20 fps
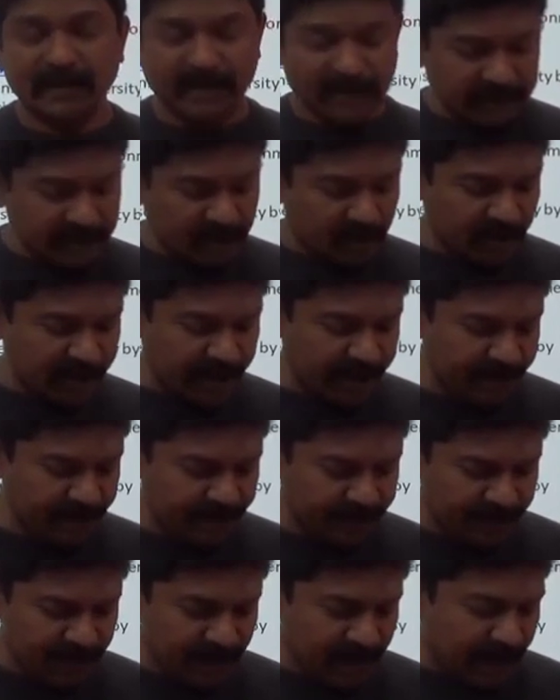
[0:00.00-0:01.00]
Is it okay?
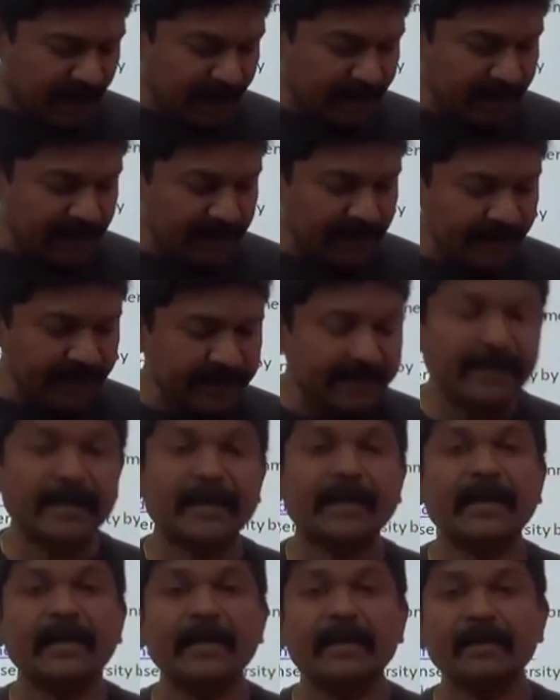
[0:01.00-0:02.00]
Until then, take
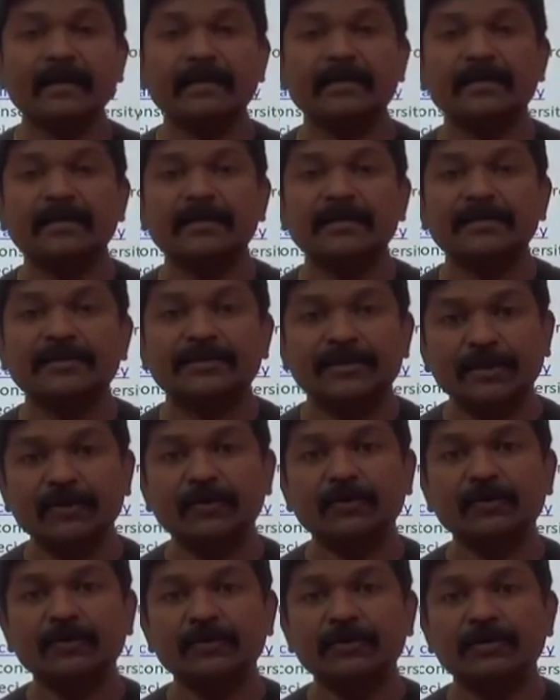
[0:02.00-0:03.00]
care. See
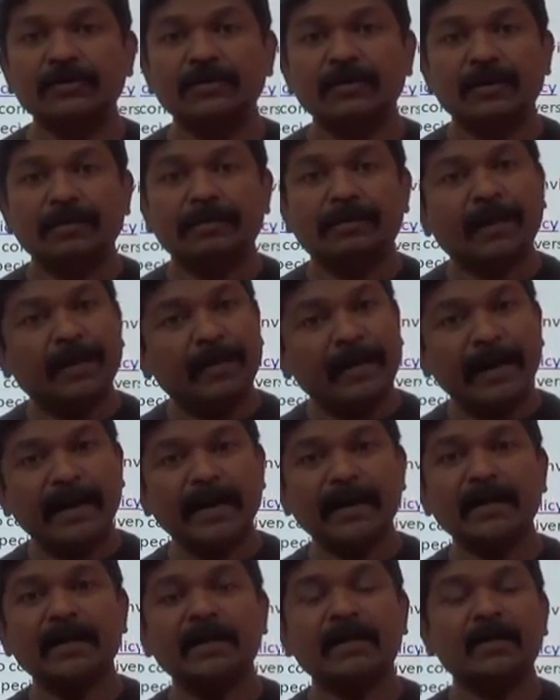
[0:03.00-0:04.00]
you. Bye-bye.
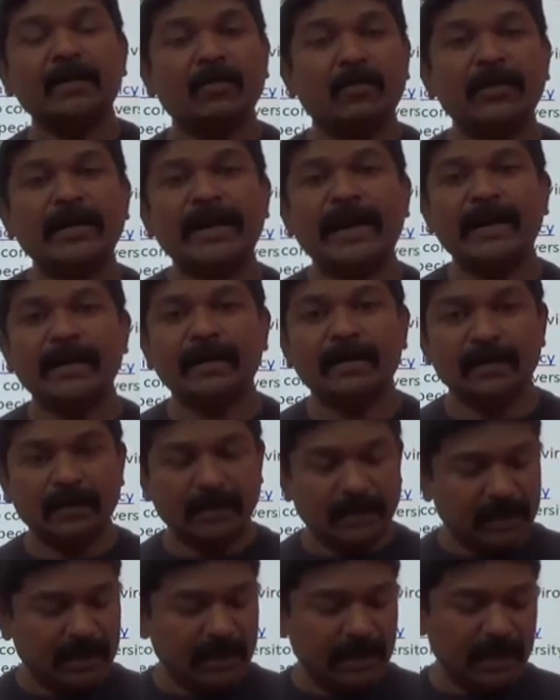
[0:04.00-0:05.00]
Good night.
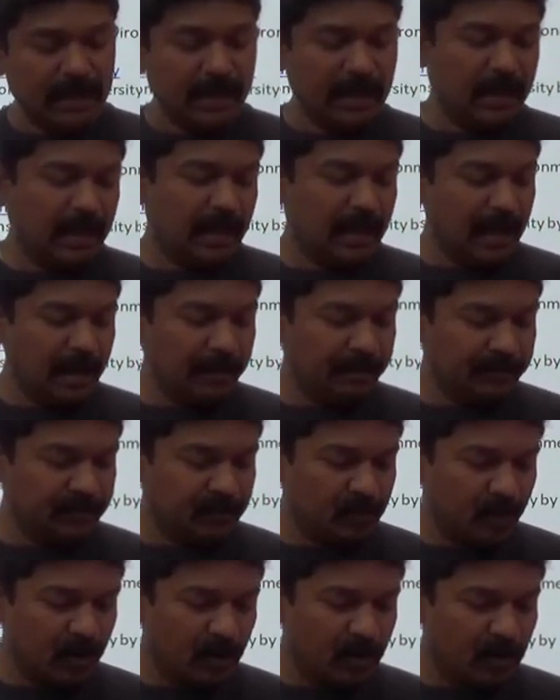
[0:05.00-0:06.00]
Come
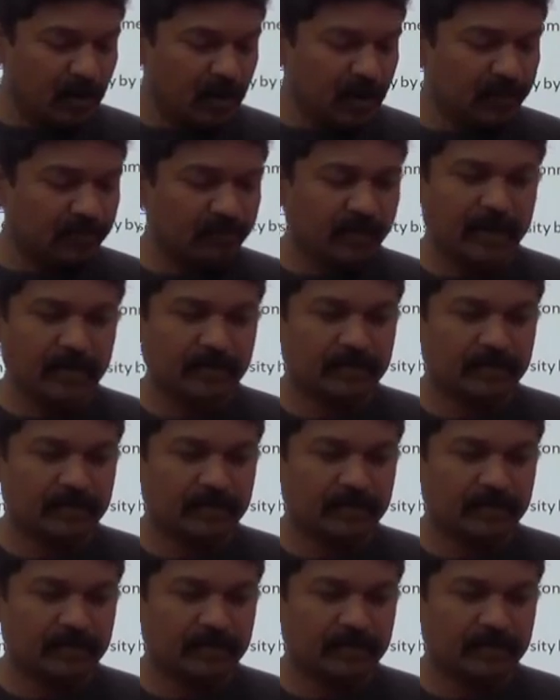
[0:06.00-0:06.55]
tomorrow at 5.